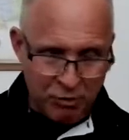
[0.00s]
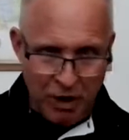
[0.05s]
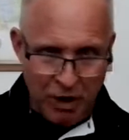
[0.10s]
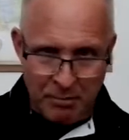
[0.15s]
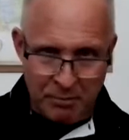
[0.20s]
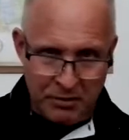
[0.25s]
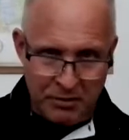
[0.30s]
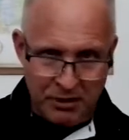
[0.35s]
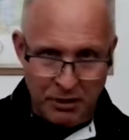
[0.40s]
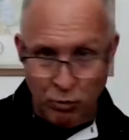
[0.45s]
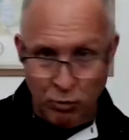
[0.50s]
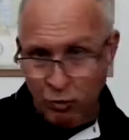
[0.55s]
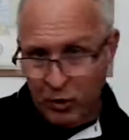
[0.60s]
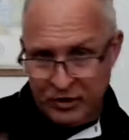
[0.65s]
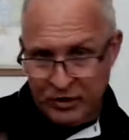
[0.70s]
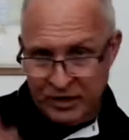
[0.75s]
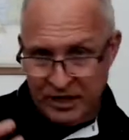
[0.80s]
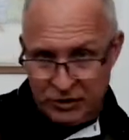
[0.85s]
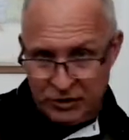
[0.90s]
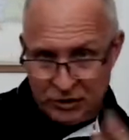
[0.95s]
properly
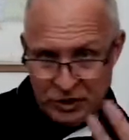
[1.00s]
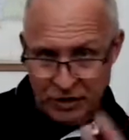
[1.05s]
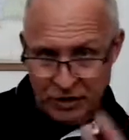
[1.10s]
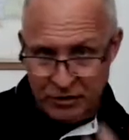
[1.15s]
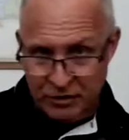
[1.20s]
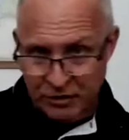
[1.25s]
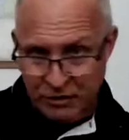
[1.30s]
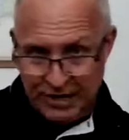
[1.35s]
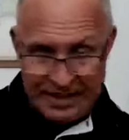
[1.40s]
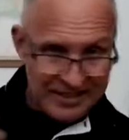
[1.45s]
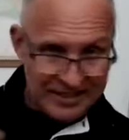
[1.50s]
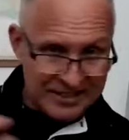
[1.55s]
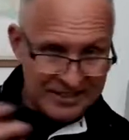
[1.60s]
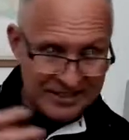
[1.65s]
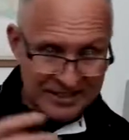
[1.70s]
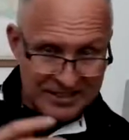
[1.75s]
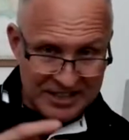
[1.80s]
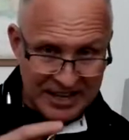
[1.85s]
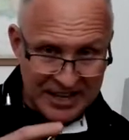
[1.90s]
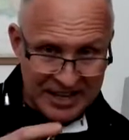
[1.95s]
with each other in
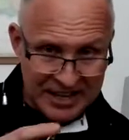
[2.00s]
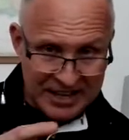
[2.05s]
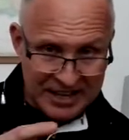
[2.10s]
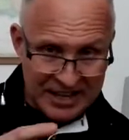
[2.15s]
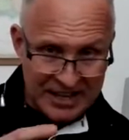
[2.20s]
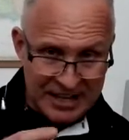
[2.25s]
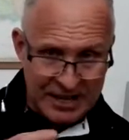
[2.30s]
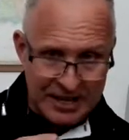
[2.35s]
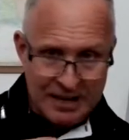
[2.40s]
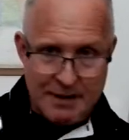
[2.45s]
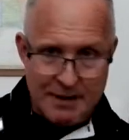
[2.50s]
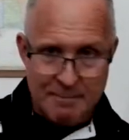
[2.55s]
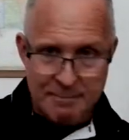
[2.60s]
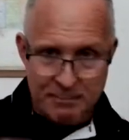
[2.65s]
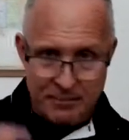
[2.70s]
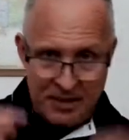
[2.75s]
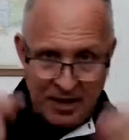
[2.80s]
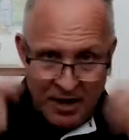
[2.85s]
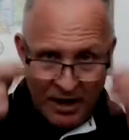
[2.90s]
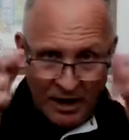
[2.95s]
sync,
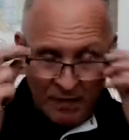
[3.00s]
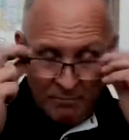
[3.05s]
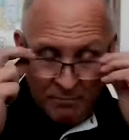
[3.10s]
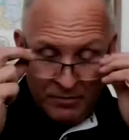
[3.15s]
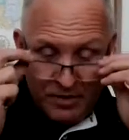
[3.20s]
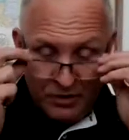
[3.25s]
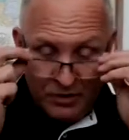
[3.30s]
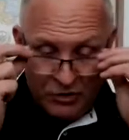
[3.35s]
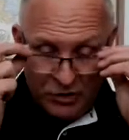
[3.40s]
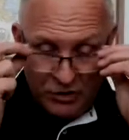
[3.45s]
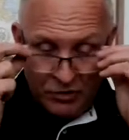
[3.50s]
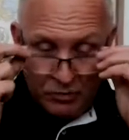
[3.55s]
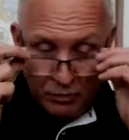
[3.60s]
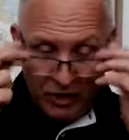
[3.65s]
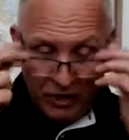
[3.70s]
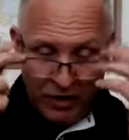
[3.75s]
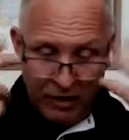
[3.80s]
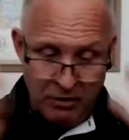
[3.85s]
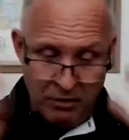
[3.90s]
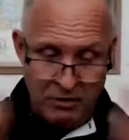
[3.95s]
um, this is
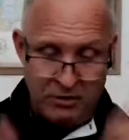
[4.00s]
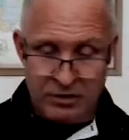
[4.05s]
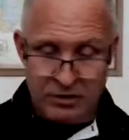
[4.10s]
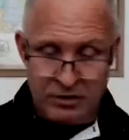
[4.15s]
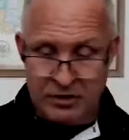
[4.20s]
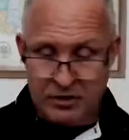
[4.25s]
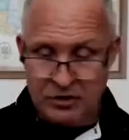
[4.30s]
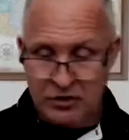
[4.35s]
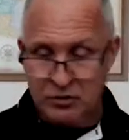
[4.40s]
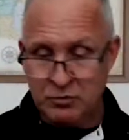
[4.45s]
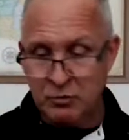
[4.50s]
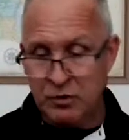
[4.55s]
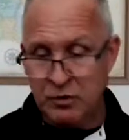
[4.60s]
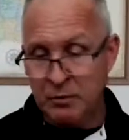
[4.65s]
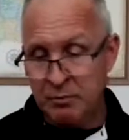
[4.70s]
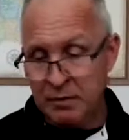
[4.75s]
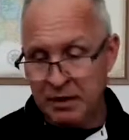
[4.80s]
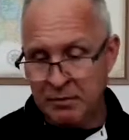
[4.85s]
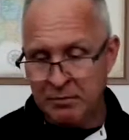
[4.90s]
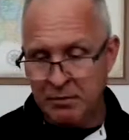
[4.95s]
where this is
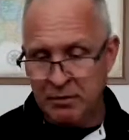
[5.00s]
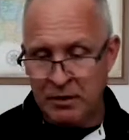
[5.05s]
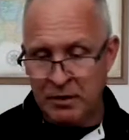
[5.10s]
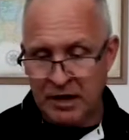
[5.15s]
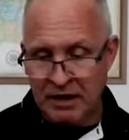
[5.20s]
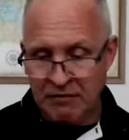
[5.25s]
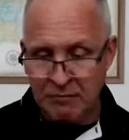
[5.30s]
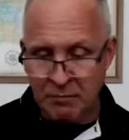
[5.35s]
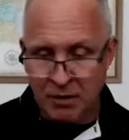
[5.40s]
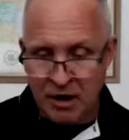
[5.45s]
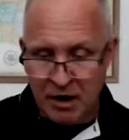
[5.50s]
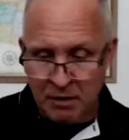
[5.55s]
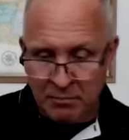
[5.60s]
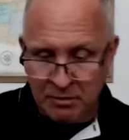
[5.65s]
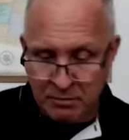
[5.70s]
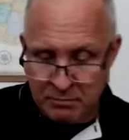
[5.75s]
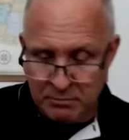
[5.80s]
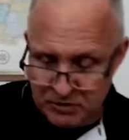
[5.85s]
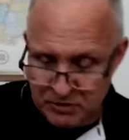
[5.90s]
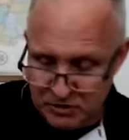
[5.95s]
where people have
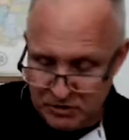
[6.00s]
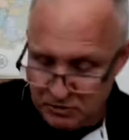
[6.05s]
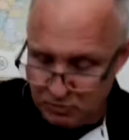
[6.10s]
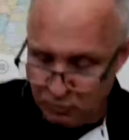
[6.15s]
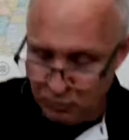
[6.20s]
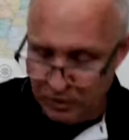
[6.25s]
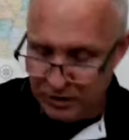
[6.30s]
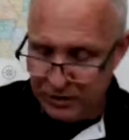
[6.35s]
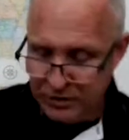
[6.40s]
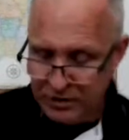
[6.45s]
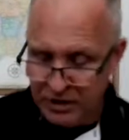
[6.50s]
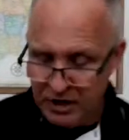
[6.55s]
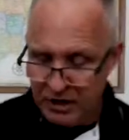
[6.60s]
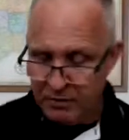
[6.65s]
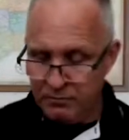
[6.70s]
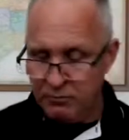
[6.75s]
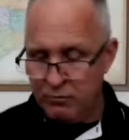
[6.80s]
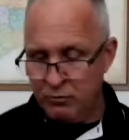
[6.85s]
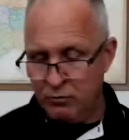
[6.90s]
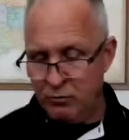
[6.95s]
problems with
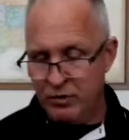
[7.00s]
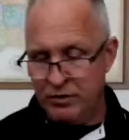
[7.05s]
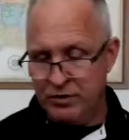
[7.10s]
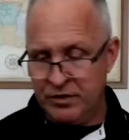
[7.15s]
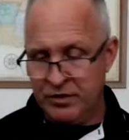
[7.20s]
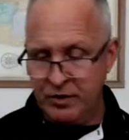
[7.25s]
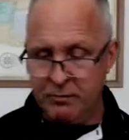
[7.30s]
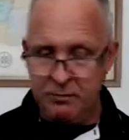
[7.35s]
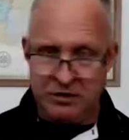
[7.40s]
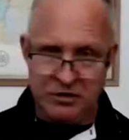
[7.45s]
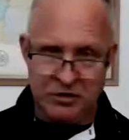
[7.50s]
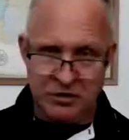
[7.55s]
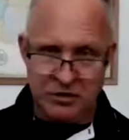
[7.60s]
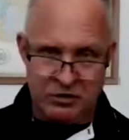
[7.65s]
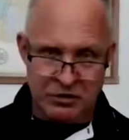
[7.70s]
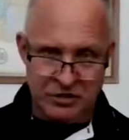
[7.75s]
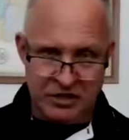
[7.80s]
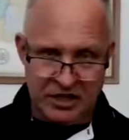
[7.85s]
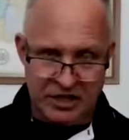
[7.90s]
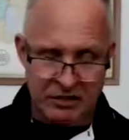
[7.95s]
um, with their
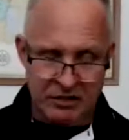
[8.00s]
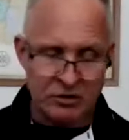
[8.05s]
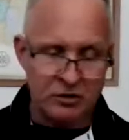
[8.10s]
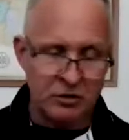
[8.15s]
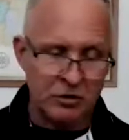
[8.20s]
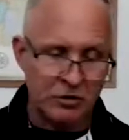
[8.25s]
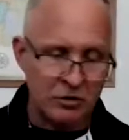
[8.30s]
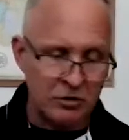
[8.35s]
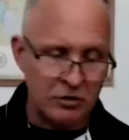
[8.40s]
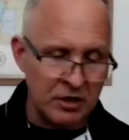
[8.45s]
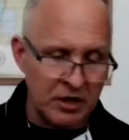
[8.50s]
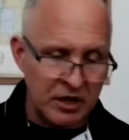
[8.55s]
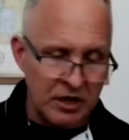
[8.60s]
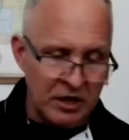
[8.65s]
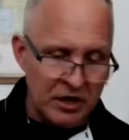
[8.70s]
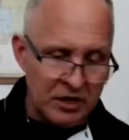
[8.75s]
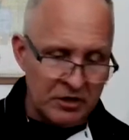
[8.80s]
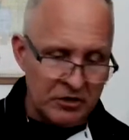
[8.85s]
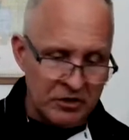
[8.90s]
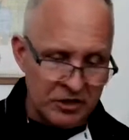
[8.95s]
musculoskeletal
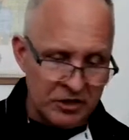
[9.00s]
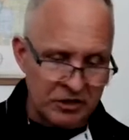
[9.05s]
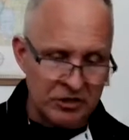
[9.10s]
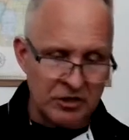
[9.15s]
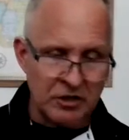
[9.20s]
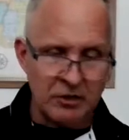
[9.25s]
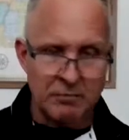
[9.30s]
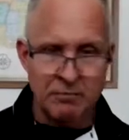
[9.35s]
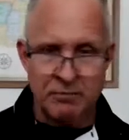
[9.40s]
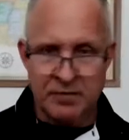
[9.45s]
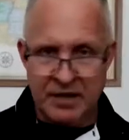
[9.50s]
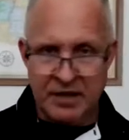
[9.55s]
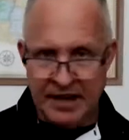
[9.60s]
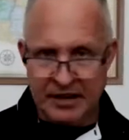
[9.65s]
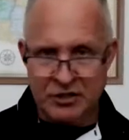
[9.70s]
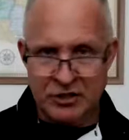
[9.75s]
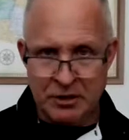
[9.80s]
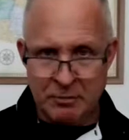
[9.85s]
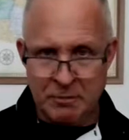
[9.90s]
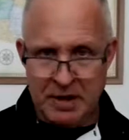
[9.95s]
system.
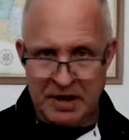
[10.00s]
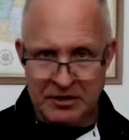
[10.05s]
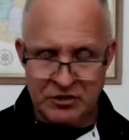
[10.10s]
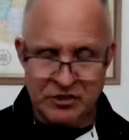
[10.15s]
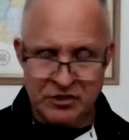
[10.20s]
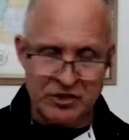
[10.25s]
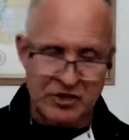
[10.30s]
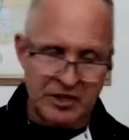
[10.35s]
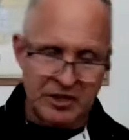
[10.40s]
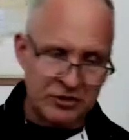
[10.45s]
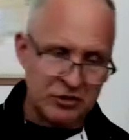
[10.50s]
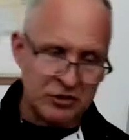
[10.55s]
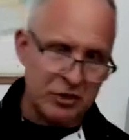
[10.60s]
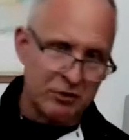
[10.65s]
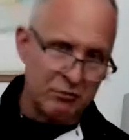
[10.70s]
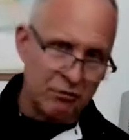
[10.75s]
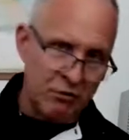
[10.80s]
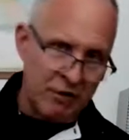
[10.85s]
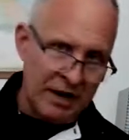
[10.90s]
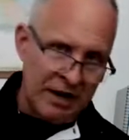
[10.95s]
The HMS gets
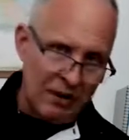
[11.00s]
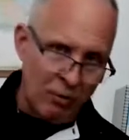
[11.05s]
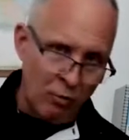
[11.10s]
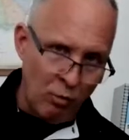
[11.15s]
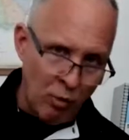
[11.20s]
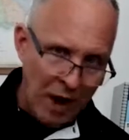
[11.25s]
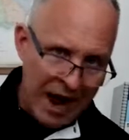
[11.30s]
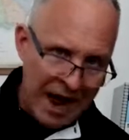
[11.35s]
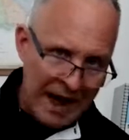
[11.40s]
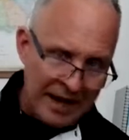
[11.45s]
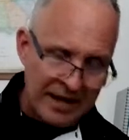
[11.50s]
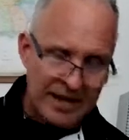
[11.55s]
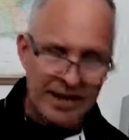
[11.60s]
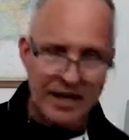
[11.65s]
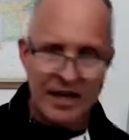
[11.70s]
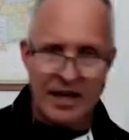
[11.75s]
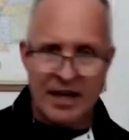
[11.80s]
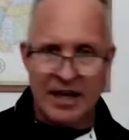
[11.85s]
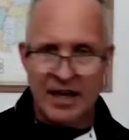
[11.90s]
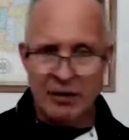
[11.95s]
thrown out of whack,
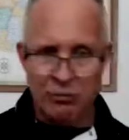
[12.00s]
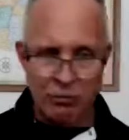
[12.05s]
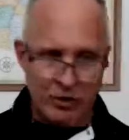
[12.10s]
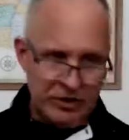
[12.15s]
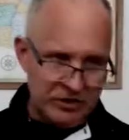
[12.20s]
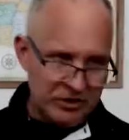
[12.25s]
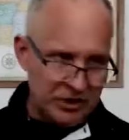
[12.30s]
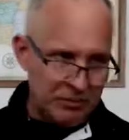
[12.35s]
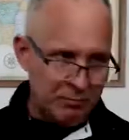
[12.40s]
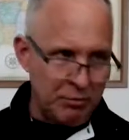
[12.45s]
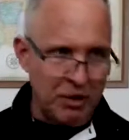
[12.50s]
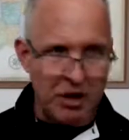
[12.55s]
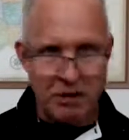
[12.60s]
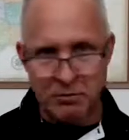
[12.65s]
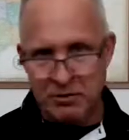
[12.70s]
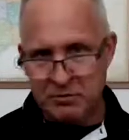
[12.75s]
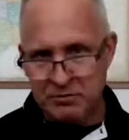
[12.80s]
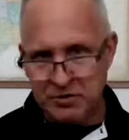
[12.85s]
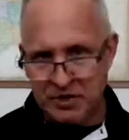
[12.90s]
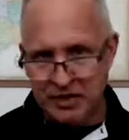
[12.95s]
and we see
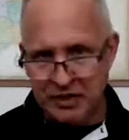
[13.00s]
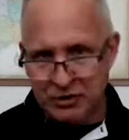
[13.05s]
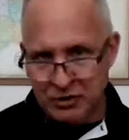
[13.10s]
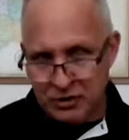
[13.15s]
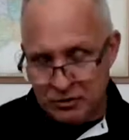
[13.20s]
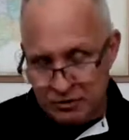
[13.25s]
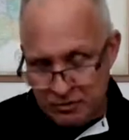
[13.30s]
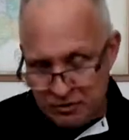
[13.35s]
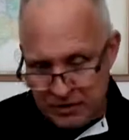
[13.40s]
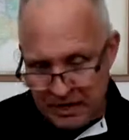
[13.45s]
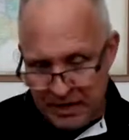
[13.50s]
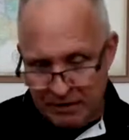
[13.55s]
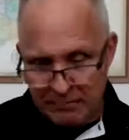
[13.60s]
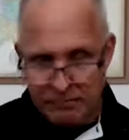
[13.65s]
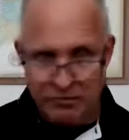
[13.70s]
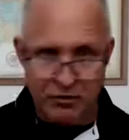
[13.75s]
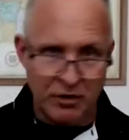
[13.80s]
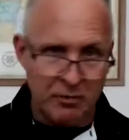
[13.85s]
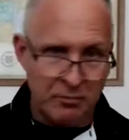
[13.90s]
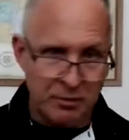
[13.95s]
problems and issues
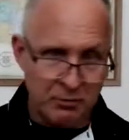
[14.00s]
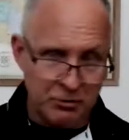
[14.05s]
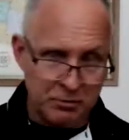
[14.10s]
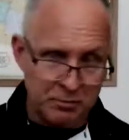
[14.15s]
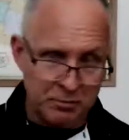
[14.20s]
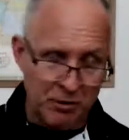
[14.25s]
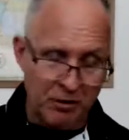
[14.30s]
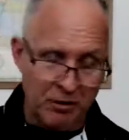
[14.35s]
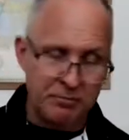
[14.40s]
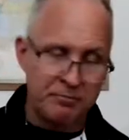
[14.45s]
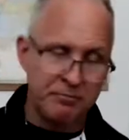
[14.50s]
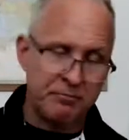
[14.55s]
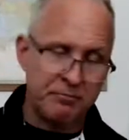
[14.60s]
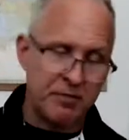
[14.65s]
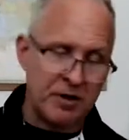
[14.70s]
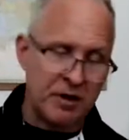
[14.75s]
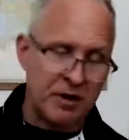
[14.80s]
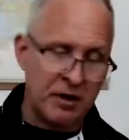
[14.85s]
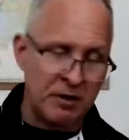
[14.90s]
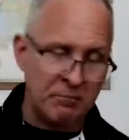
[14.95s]
that, for the most part,
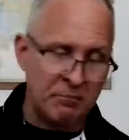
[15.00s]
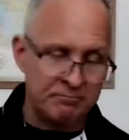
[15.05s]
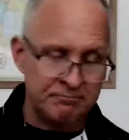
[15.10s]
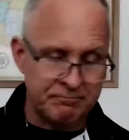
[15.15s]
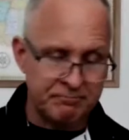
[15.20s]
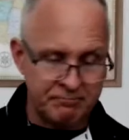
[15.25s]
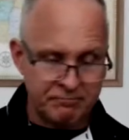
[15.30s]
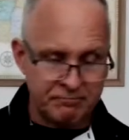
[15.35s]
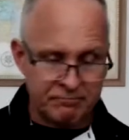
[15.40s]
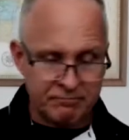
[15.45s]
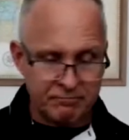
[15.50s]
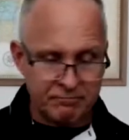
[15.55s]
um,